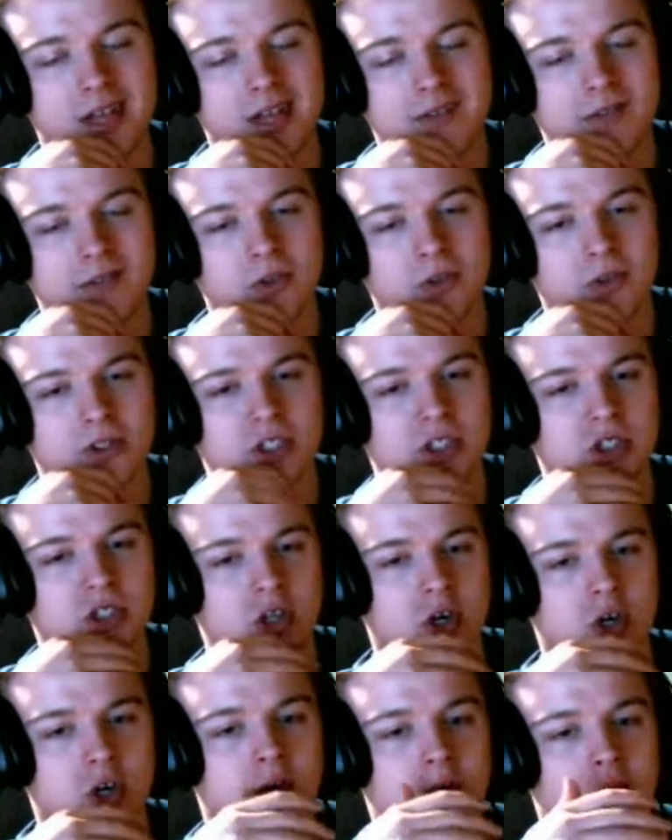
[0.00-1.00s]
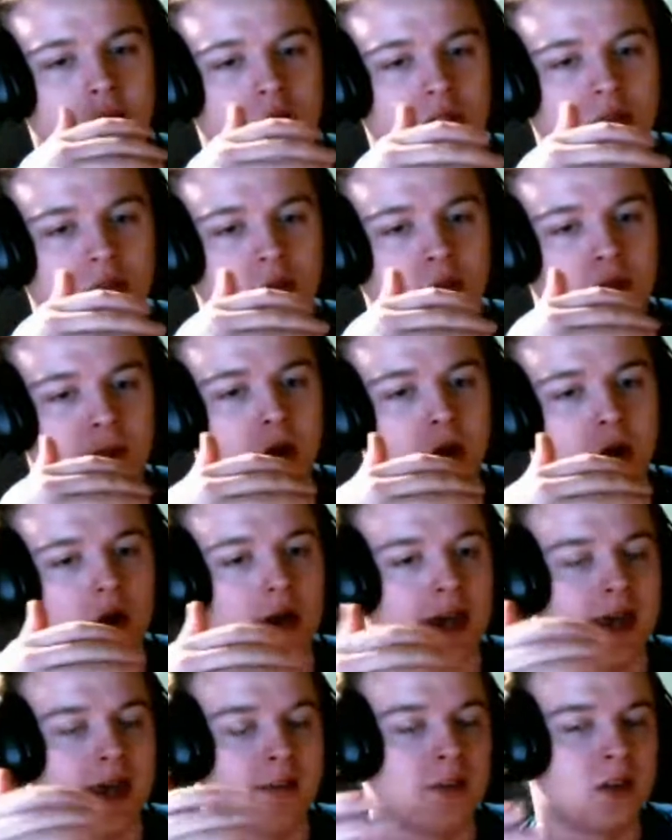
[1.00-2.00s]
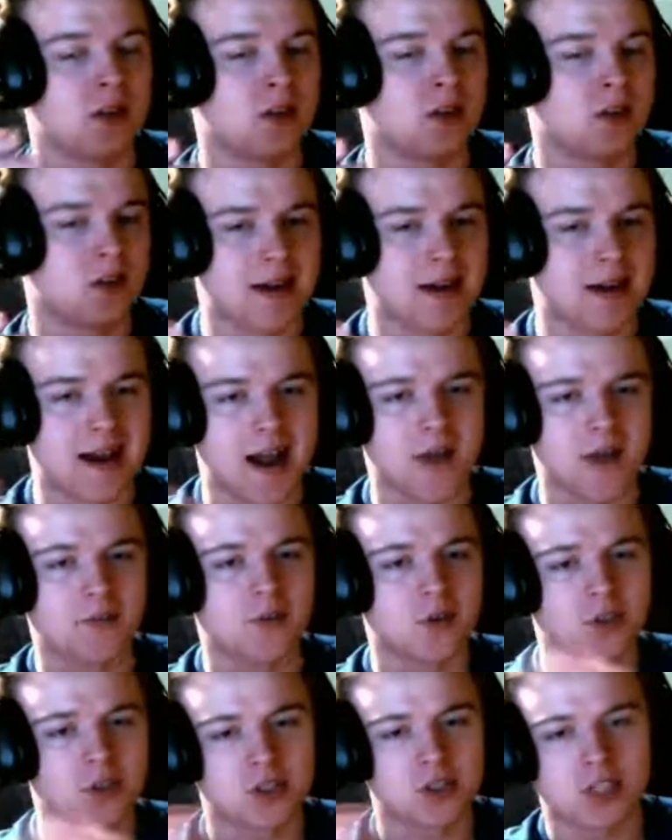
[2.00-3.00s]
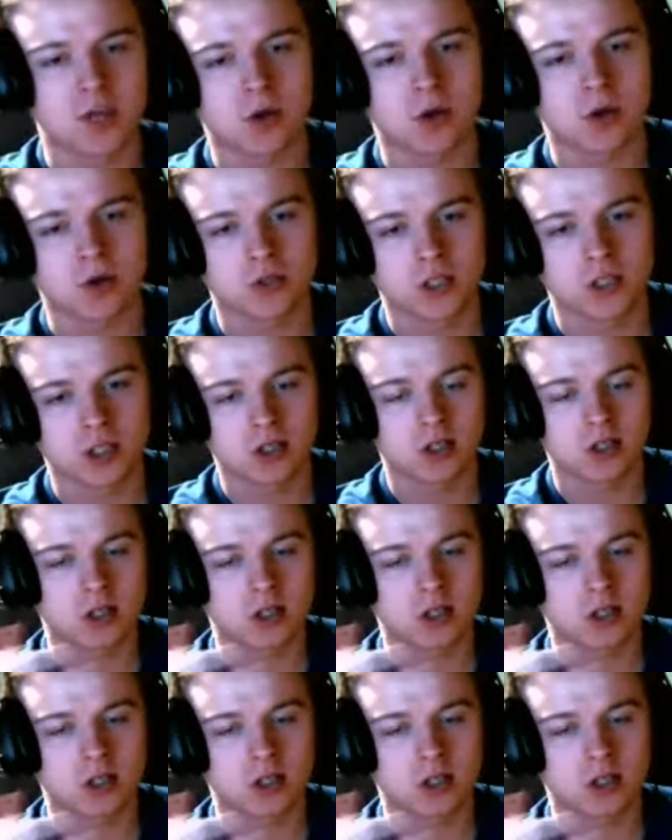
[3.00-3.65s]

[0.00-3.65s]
even though Cesaro was with Paul Heyman after Zeb Coulter.